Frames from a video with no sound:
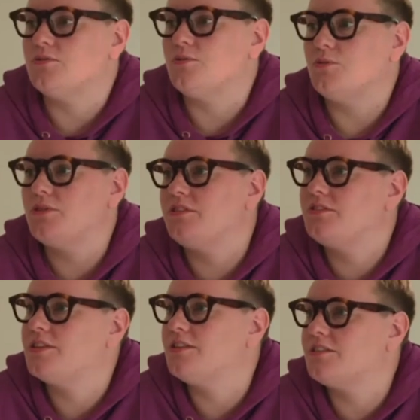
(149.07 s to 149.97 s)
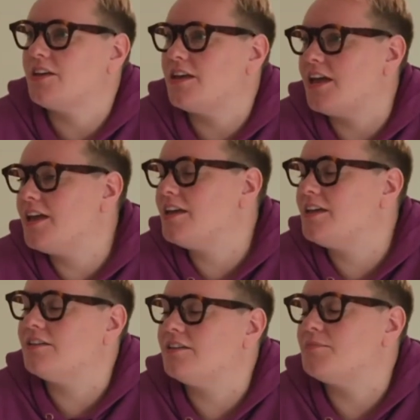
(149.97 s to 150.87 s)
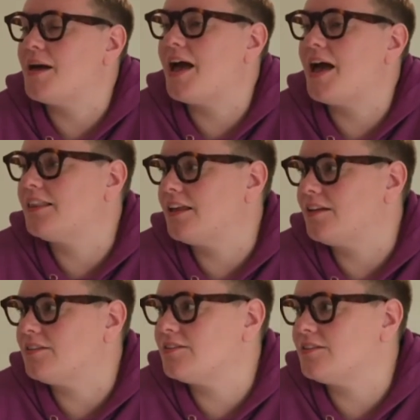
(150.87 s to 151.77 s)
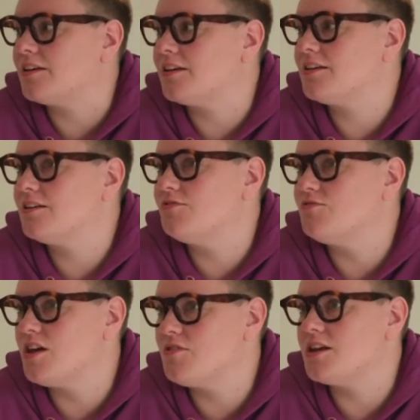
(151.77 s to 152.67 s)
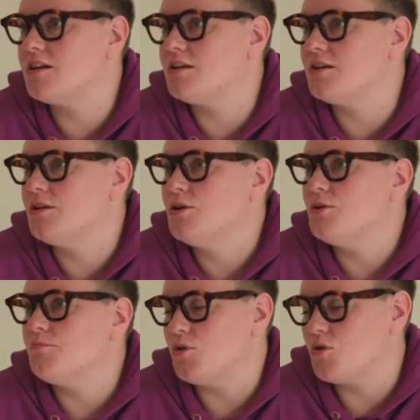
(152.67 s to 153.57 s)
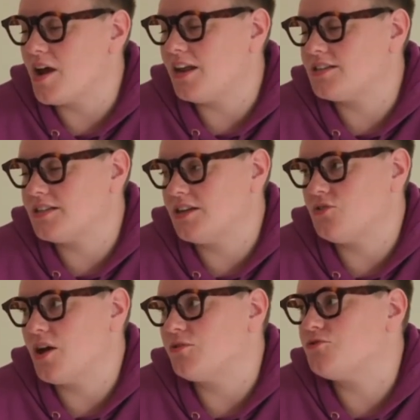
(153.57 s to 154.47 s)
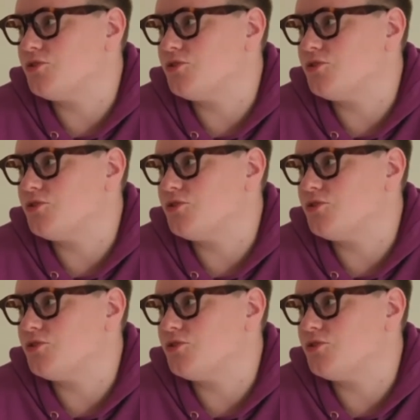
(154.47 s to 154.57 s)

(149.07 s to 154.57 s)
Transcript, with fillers: know, all these things I ate and the bad things, like very morality around